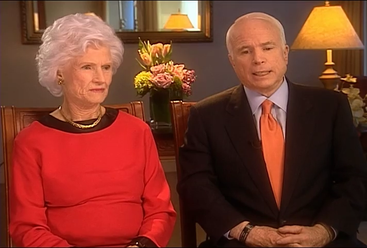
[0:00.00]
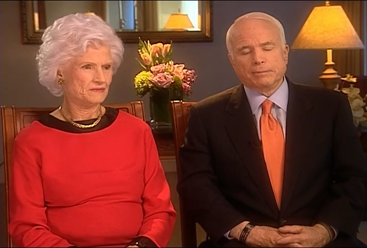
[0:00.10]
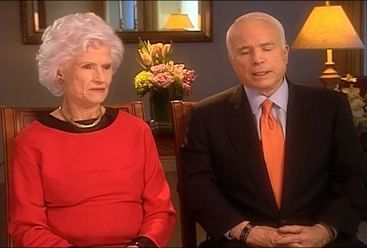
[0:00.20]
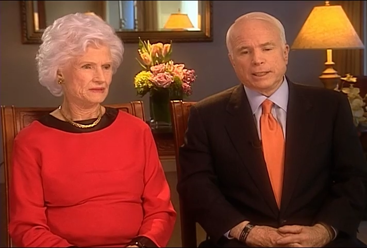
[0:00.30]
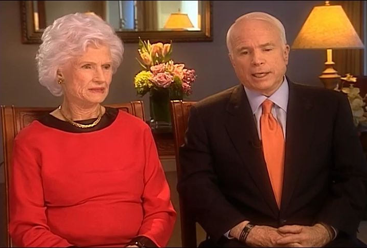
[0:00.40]

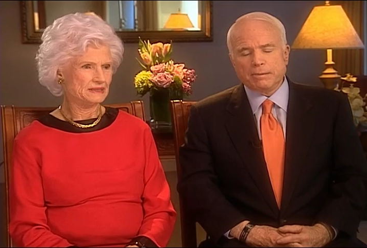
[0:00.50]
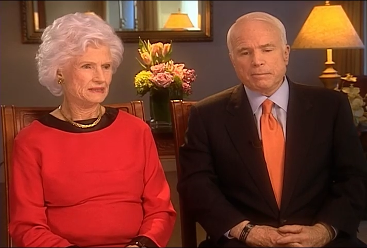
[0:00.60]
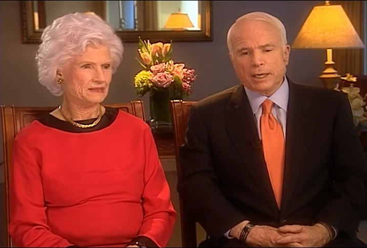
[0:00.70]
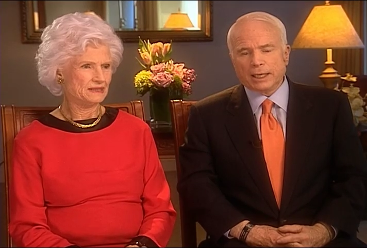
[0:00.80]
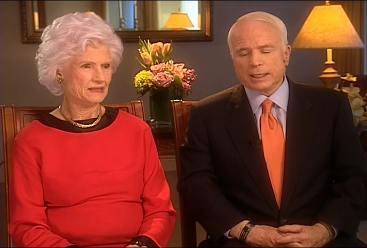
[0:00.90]
Speaker 1: But he came
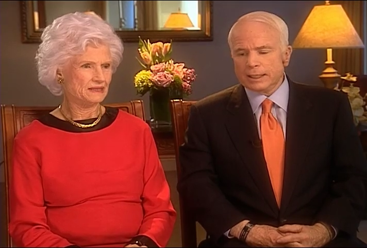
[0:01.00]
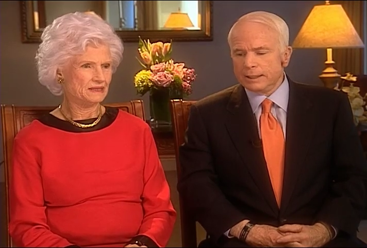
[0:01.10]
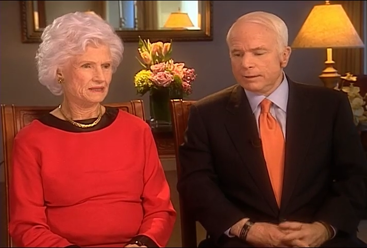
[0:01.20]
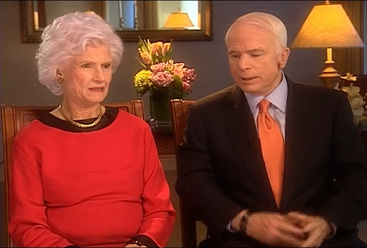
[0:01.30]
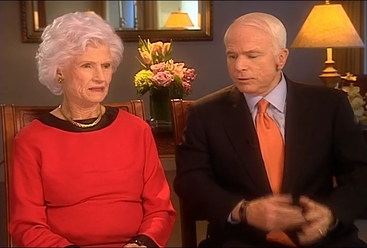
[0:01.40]
back, I
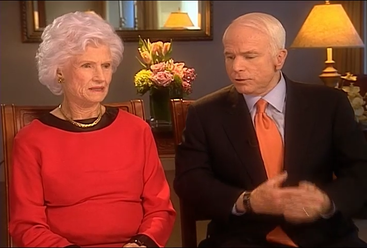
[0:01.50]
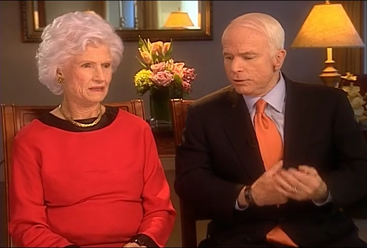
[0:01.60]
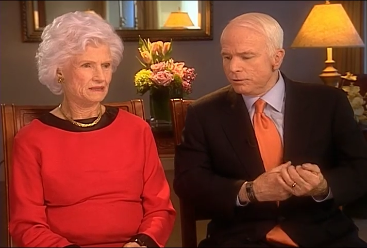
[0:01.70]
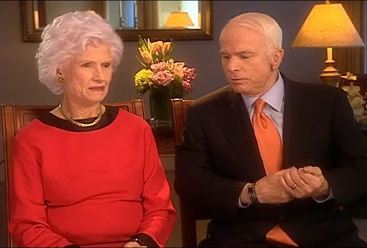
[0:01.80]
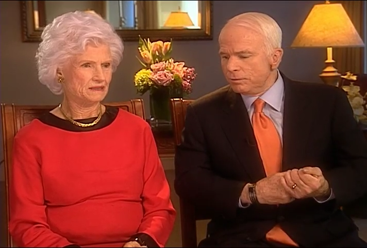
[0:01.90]
think,
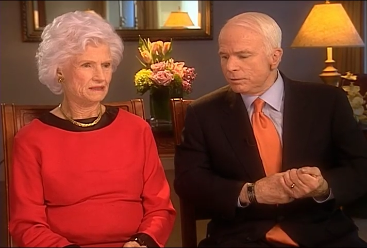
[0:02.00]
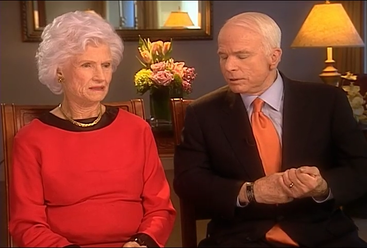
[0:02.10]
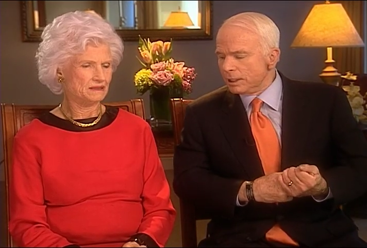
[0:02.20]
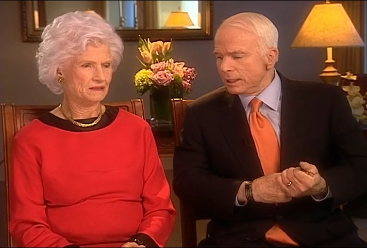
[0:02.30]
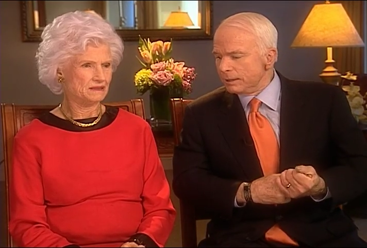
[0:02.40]
two
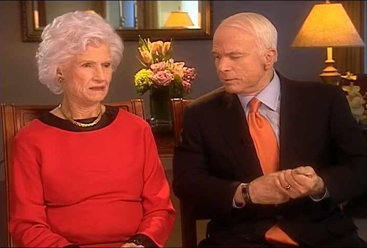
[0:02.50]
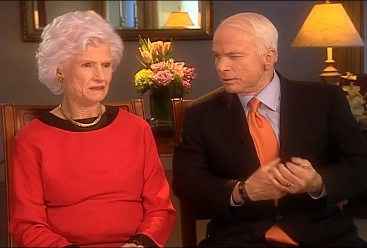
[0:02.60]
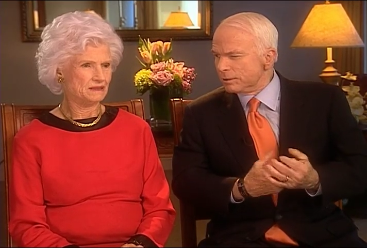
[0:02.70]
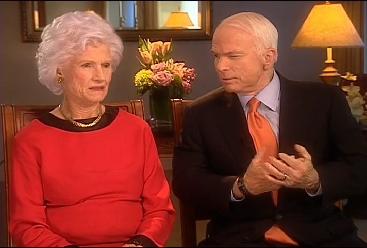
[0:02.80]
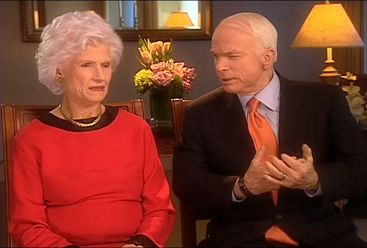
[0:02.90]
times
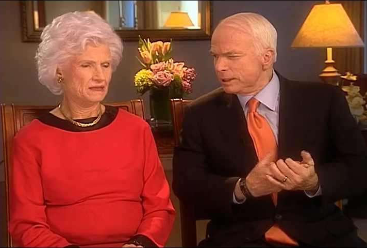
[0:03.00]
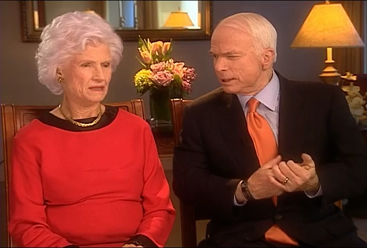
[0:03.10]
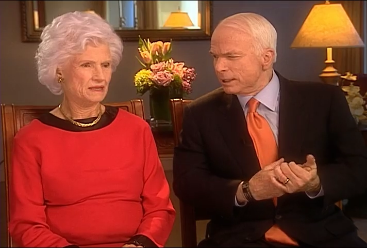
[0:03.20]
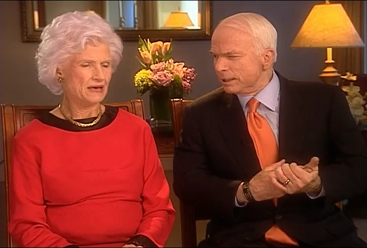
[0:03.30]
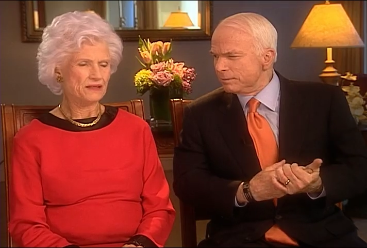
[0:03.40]
or three
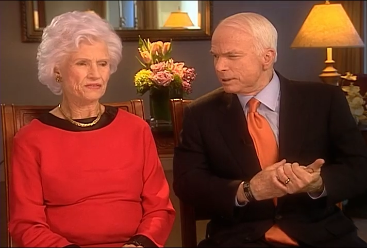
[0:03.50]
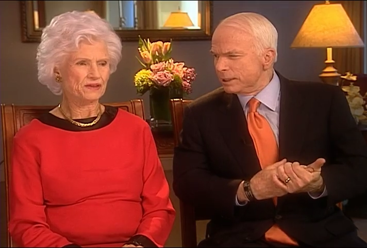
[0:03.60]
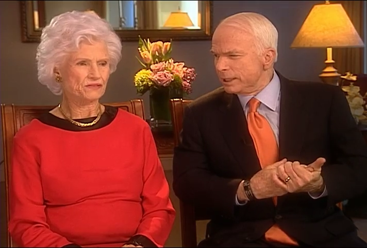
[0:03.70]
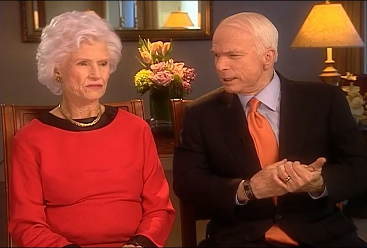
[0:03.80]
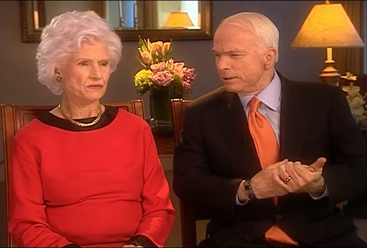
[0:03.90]
times
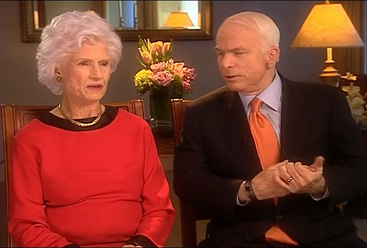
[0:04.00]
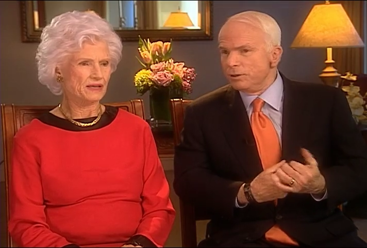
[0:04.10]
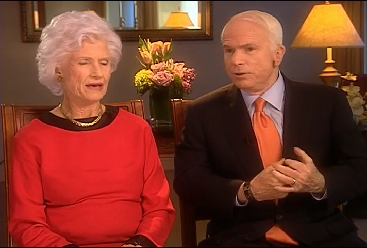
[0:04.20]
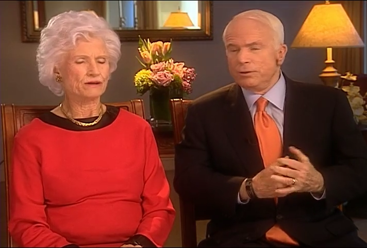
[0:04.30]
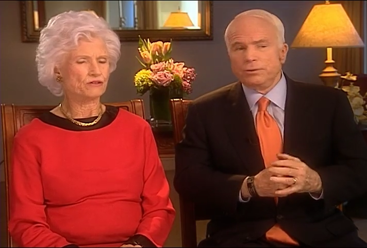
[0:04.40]
to get three.
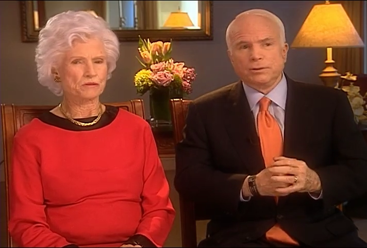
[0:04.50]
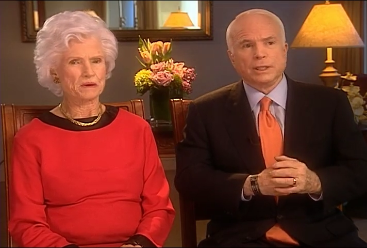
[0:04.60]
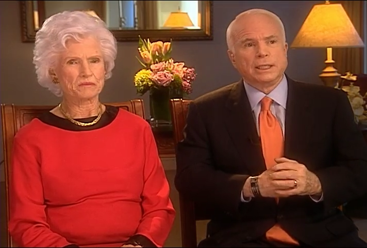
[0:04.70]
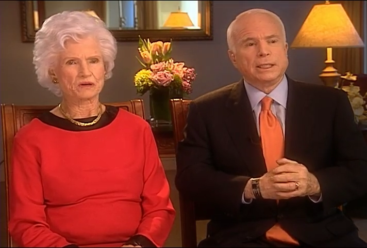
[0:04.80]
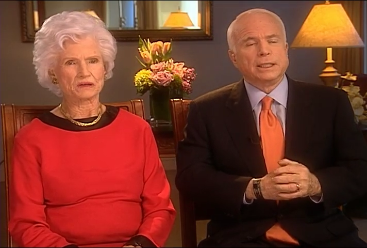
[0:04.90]
New, I don't
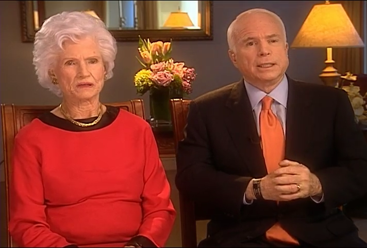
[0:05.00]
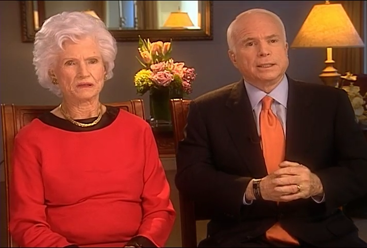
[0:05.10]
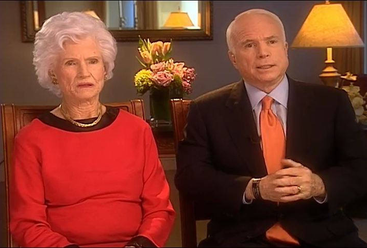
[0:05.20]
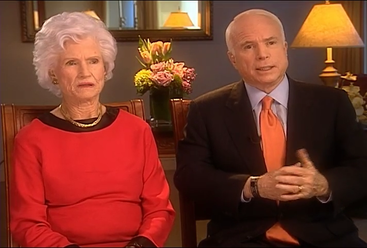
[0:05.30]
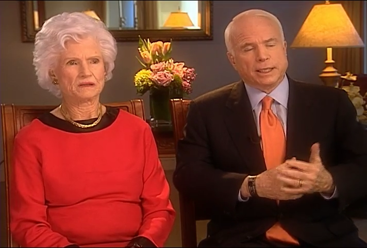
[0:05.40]
remember
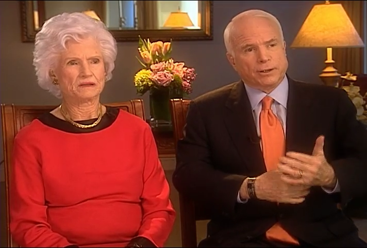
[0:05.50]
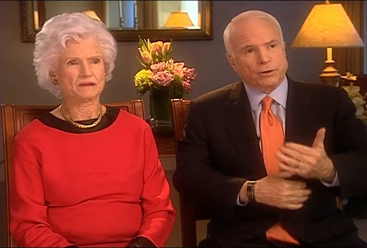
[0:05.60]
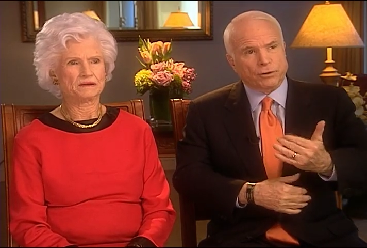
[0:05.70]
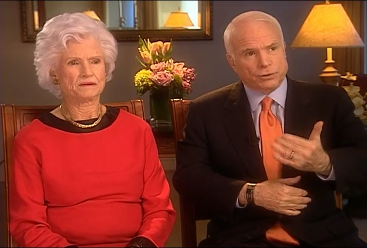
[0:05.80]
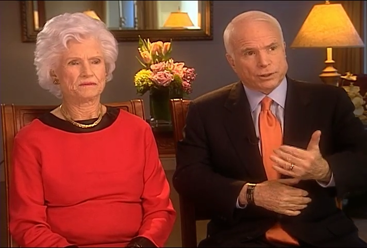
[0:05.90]
to get
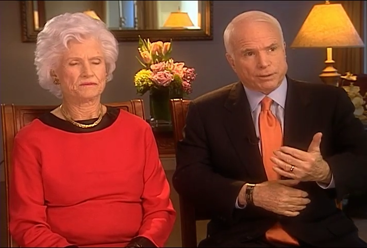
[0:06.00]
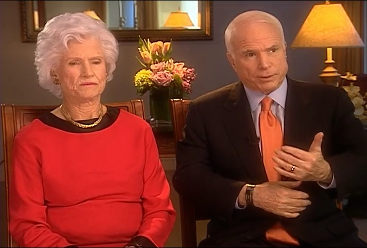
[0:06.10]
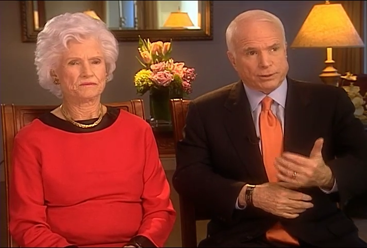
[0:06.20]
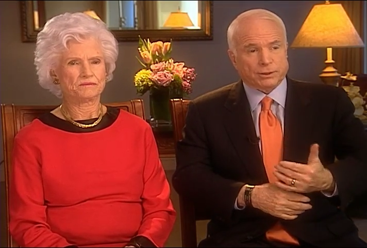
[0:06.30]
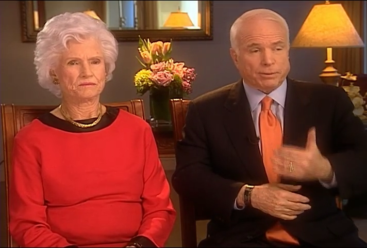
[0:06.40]
new
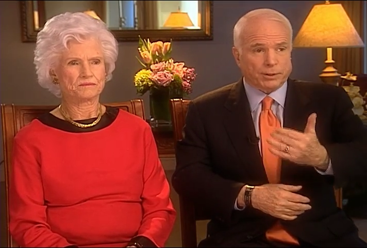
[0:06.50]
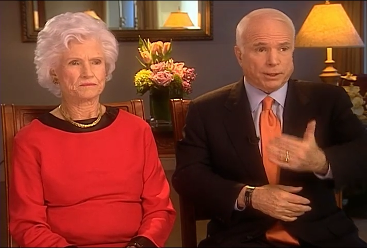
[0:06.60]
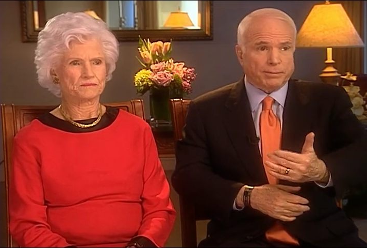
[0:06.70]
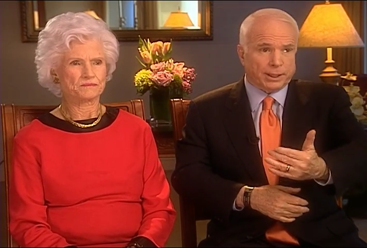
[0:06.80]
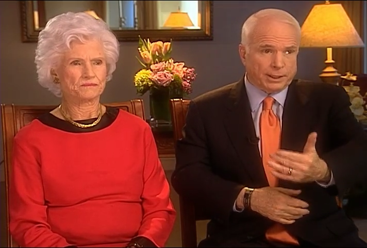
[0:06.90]
submarines, submarine
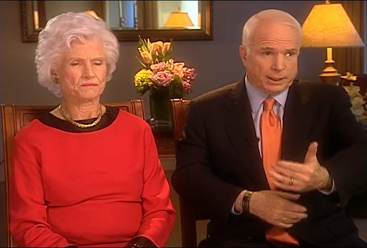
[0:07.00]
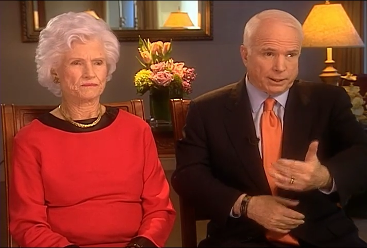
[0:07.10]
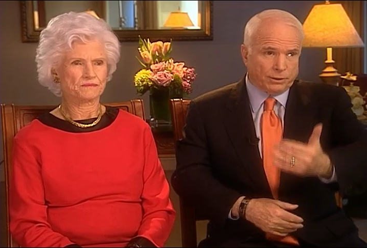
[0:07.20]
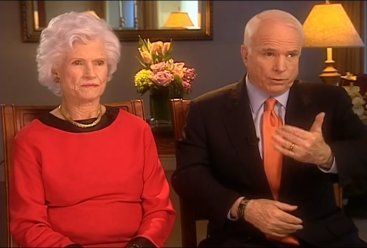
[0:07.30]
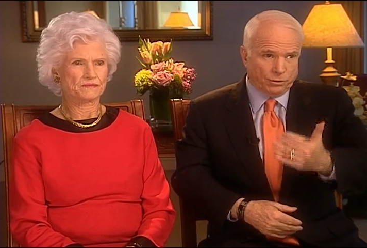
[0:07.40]
commander to
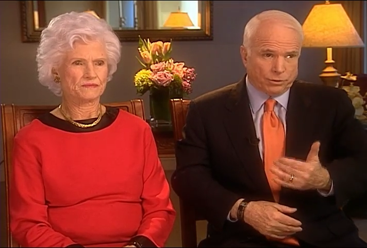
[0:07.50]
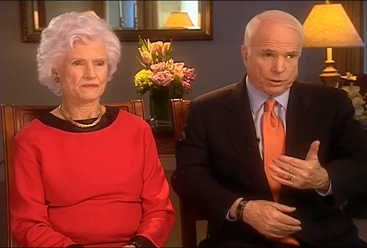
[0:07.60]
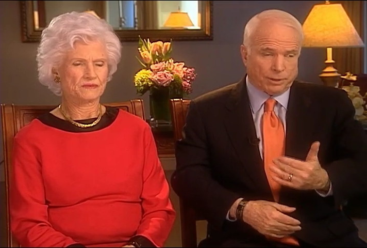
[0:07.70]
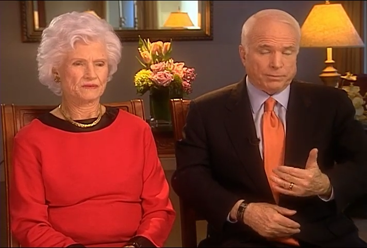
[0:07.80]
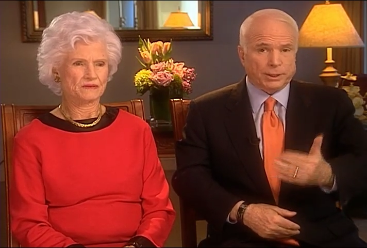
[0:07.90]
get new
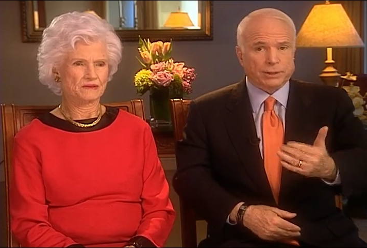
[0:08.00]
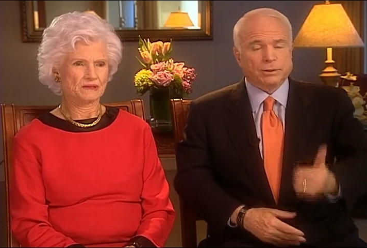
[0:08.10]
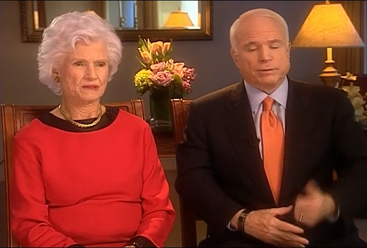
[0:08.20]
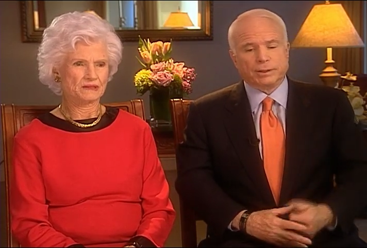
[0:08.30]
submarines to